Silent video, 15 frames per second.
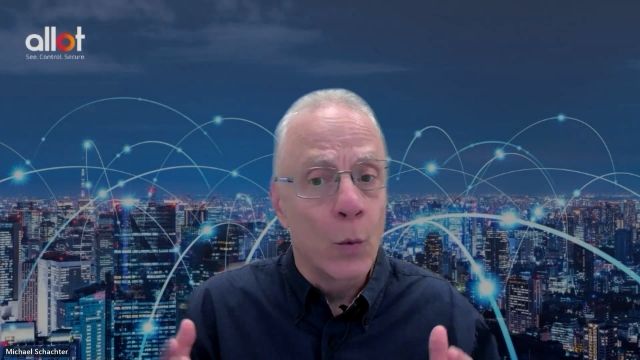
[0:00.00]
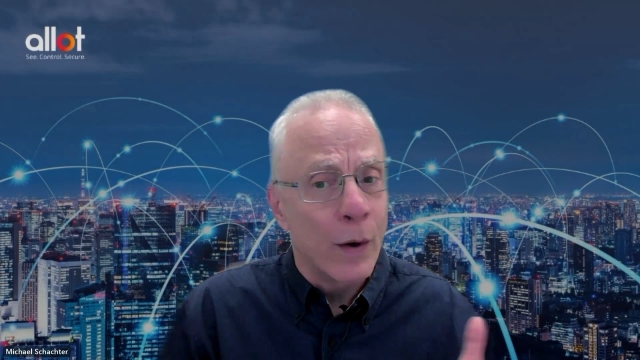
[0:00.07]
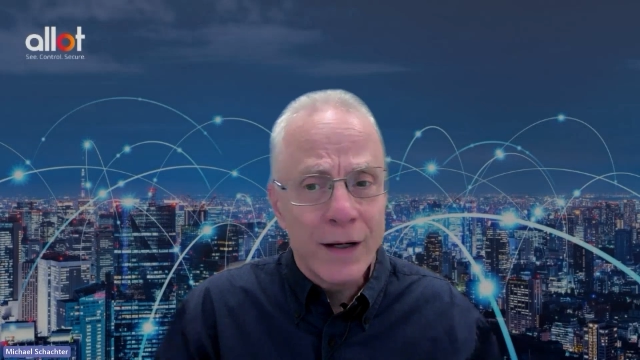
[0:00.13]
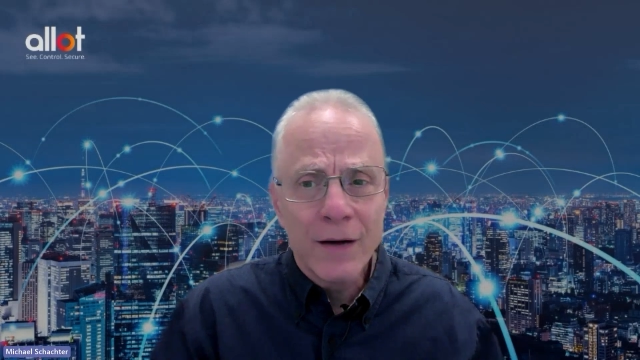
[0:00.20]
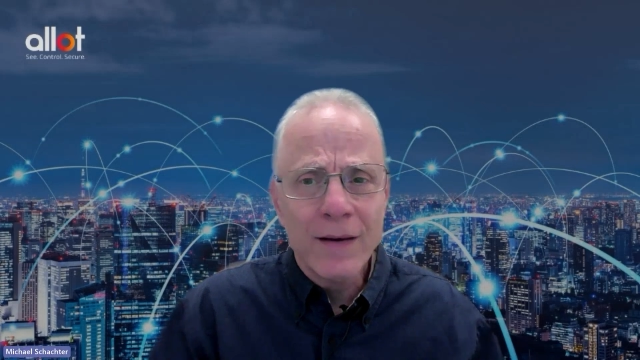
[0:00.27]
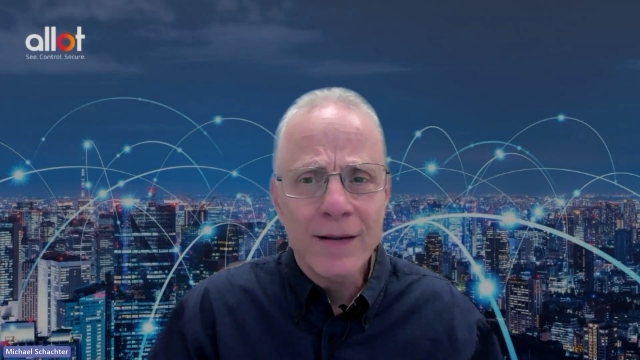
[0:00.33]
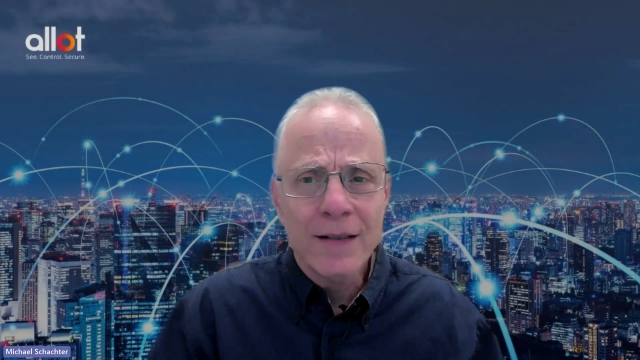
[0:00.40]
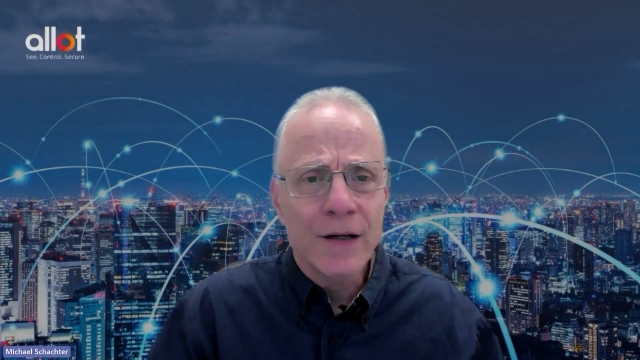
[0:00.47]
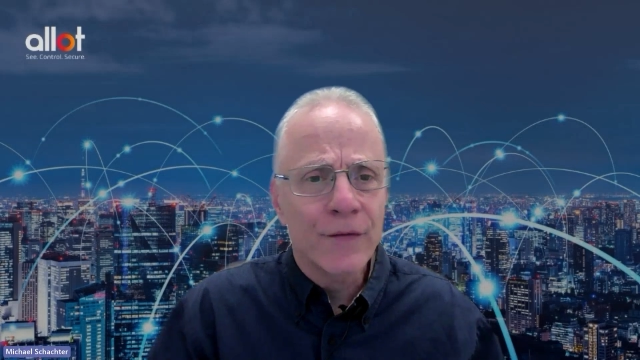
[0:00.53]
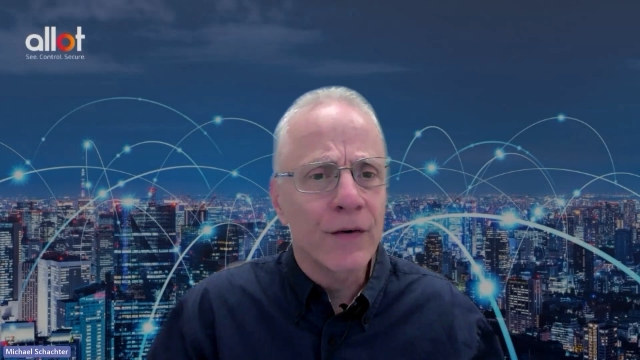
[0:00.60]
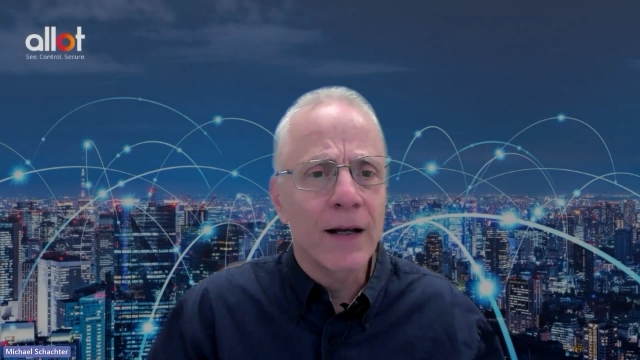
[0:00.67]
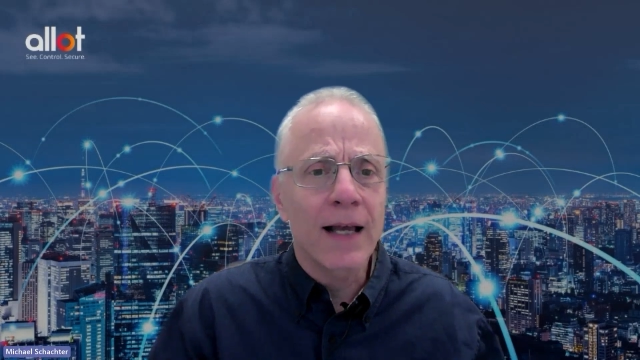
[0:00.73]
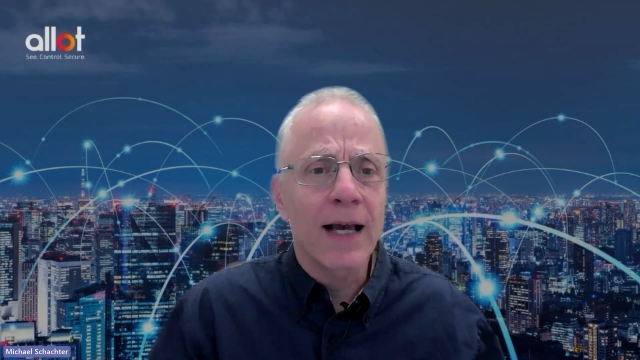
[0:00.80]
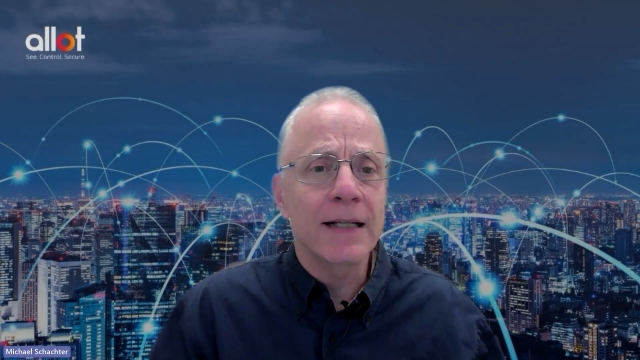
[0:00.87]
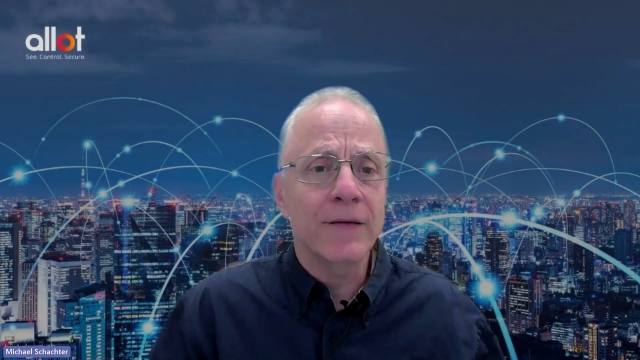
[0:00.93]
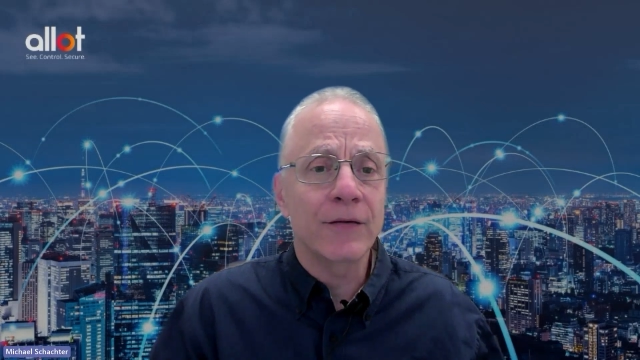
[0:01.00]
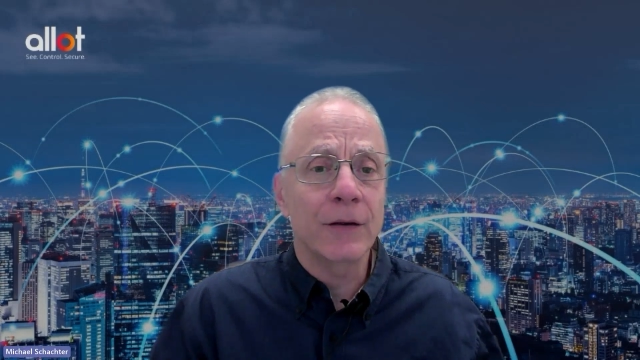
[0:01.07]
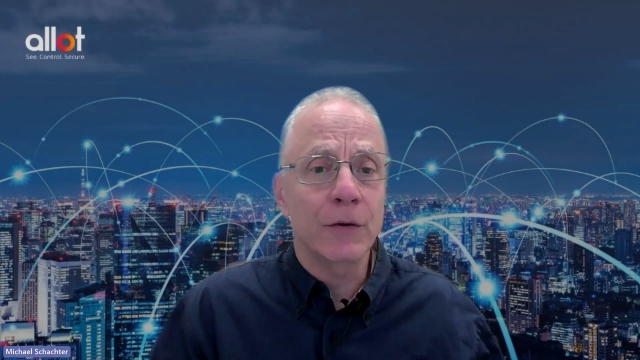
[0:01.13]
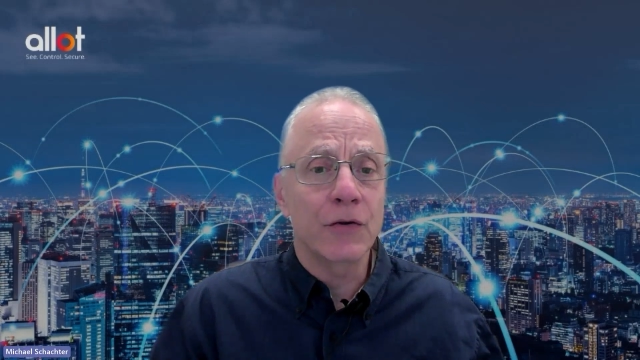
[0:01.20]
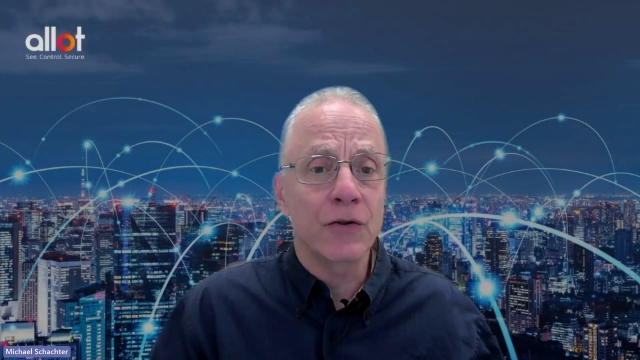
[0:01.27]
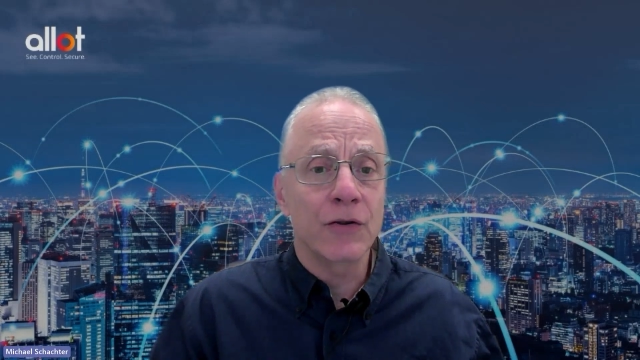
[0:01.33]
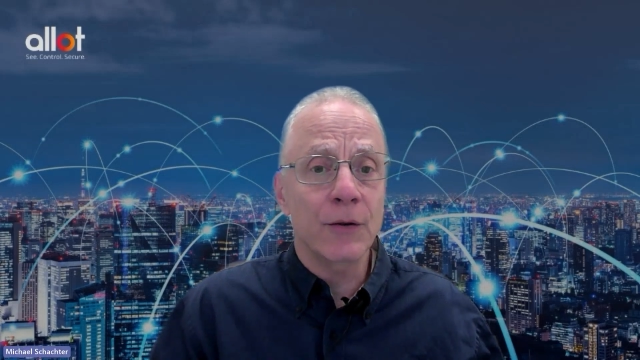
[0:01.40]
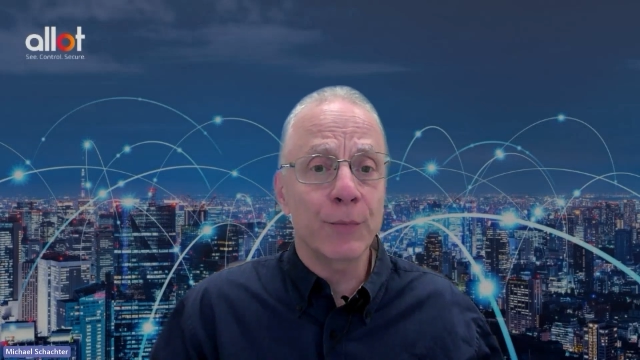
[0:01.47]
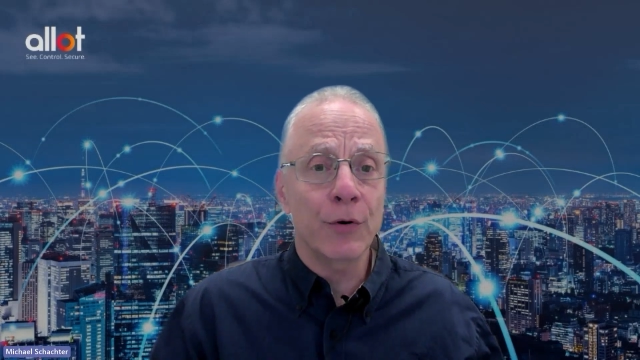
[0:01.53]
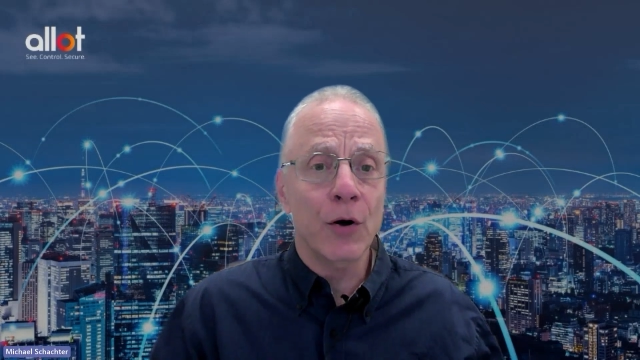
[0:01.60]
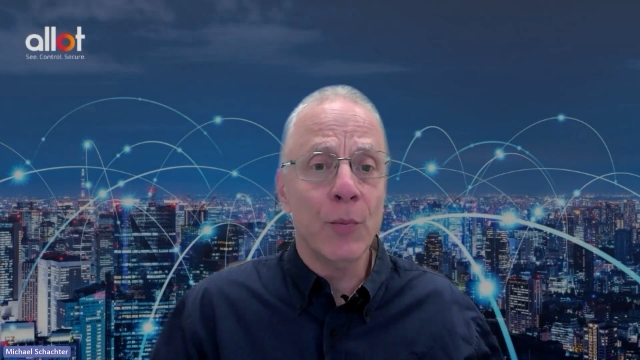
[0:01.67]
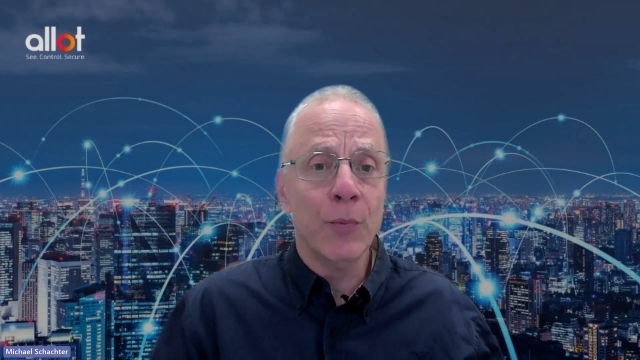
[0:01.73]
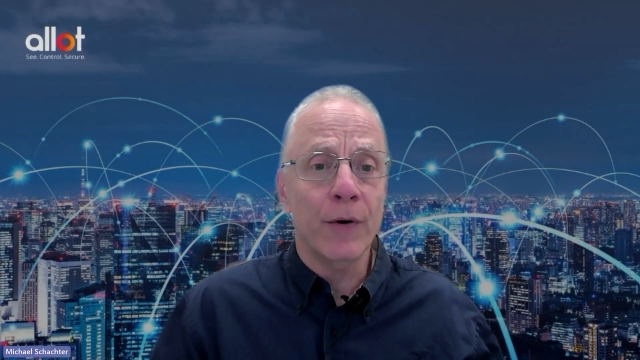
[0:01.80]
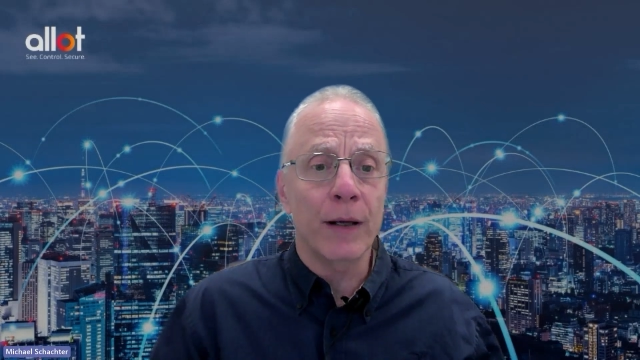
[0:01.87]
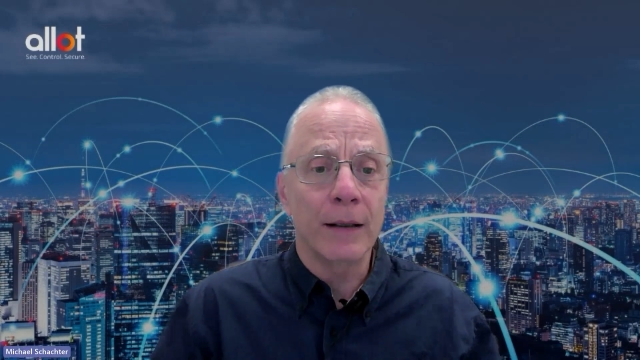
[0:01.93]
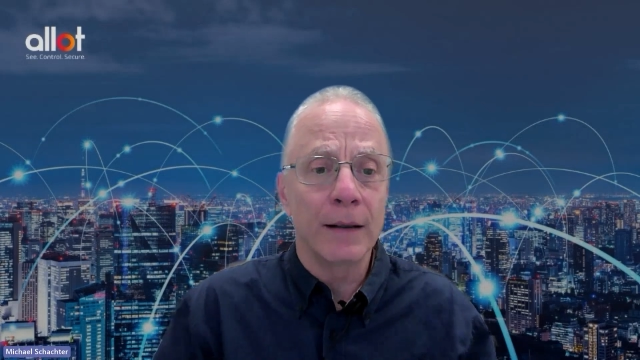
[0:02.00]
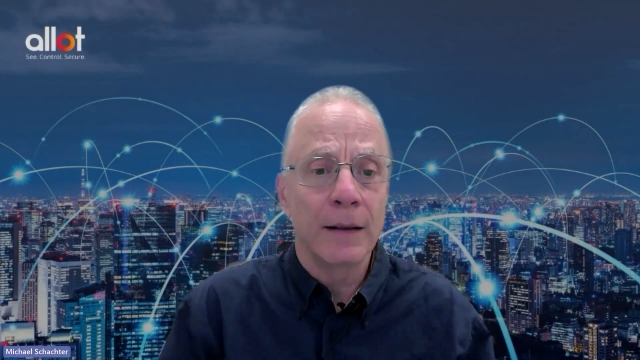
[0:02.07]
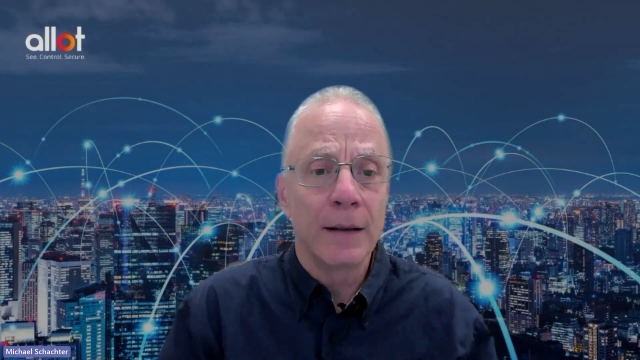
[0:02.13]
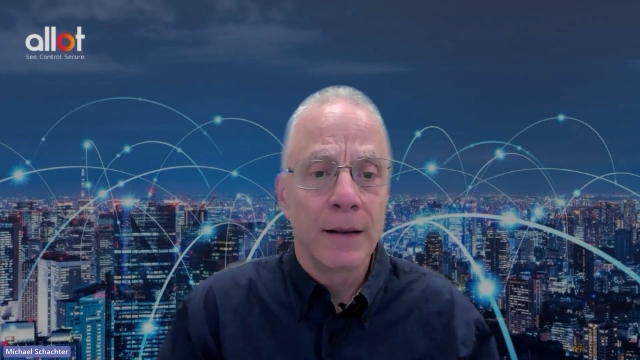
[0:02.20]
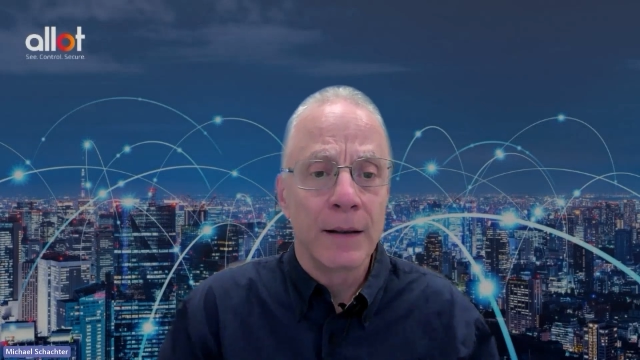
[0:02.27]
When are these different kinds of solutions appropriate?